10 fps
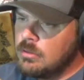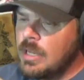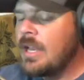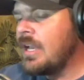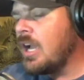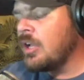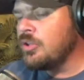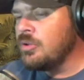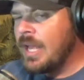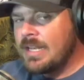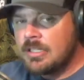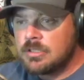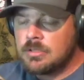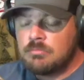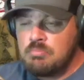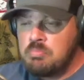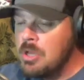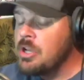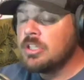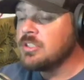Now, they're not going to do that. There's
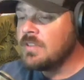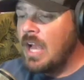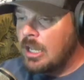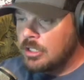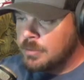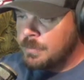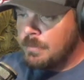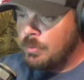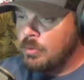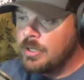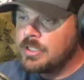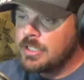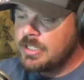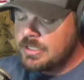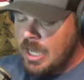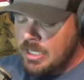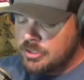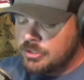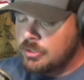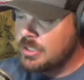millions of dollars being poured into these
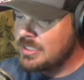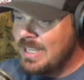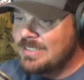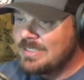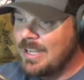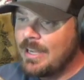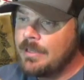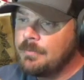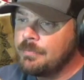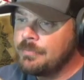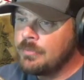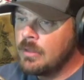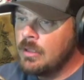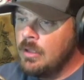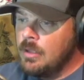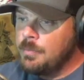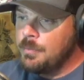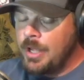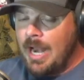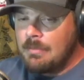colleges on the state side.
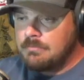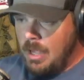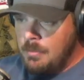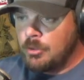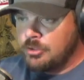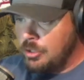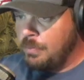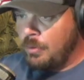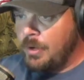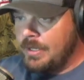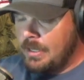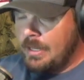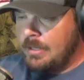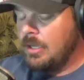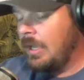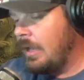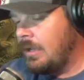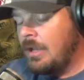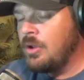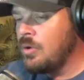But I'm on to the point, and look,
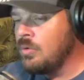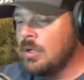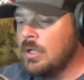I know